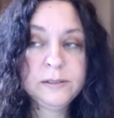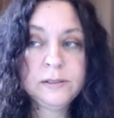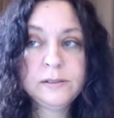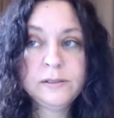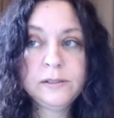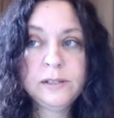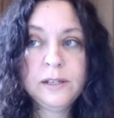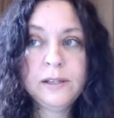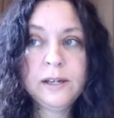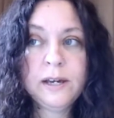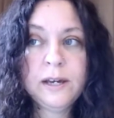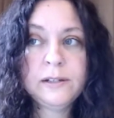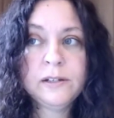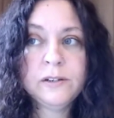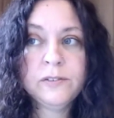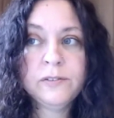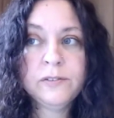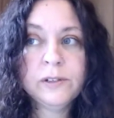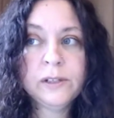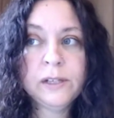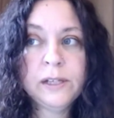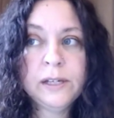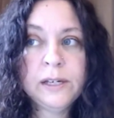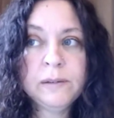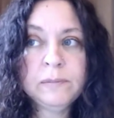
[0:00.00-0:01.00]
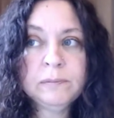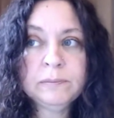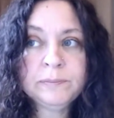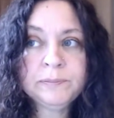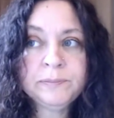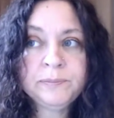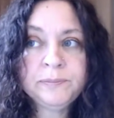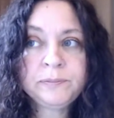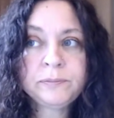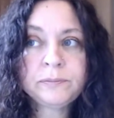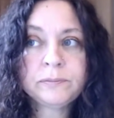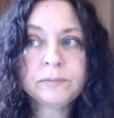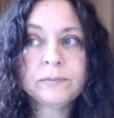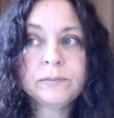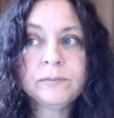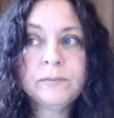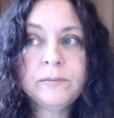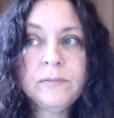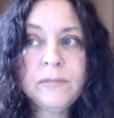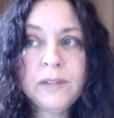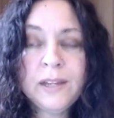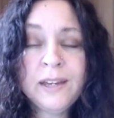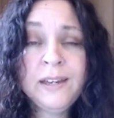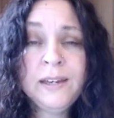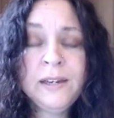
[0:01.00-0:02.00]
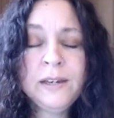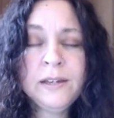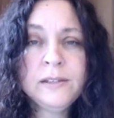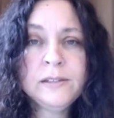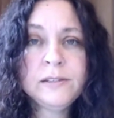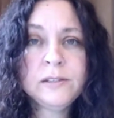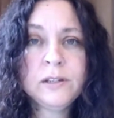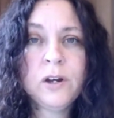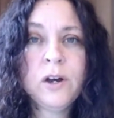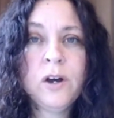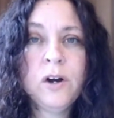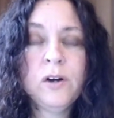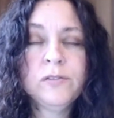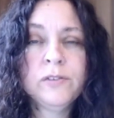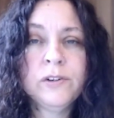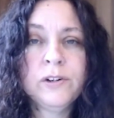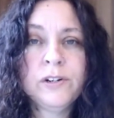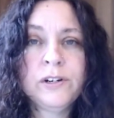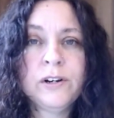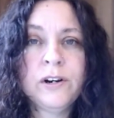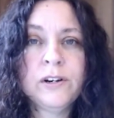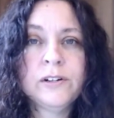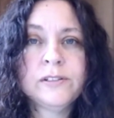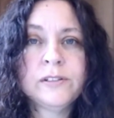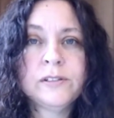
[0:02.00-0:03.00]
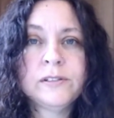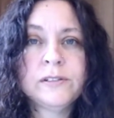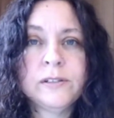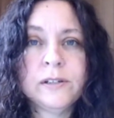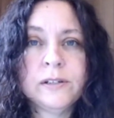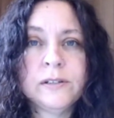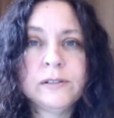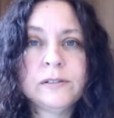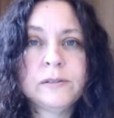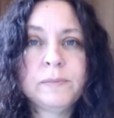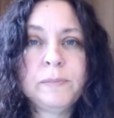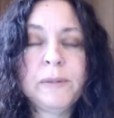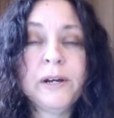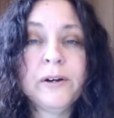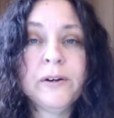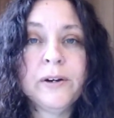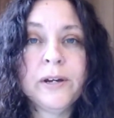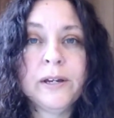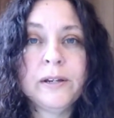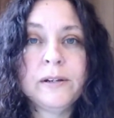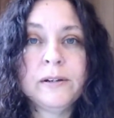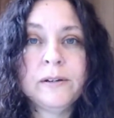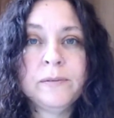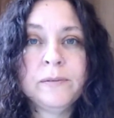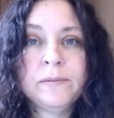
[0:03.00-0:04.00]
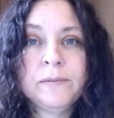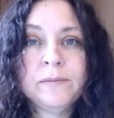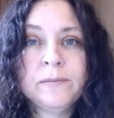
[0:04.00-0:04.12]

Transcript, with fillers: to see that differently. He is a covert narcissist, period.